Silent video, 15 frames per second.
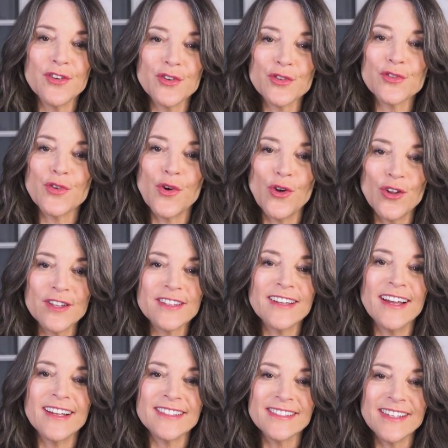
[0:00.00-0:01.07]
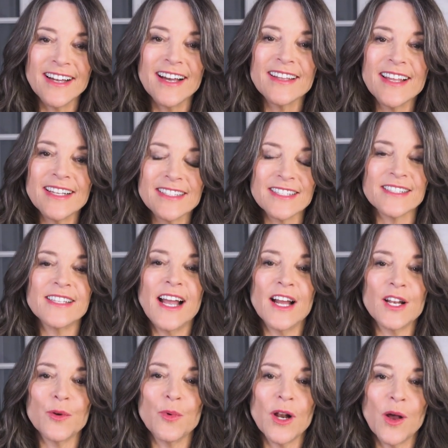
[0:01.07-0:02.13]
years old, and that's
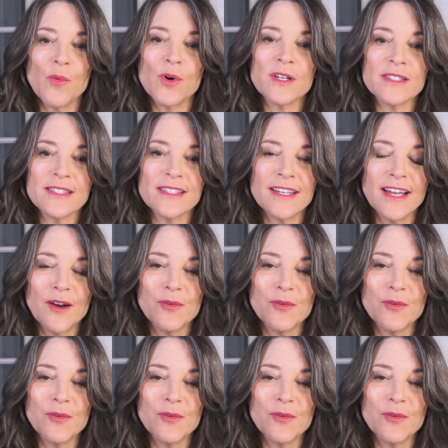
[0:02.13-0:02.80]
exactly what I want to see.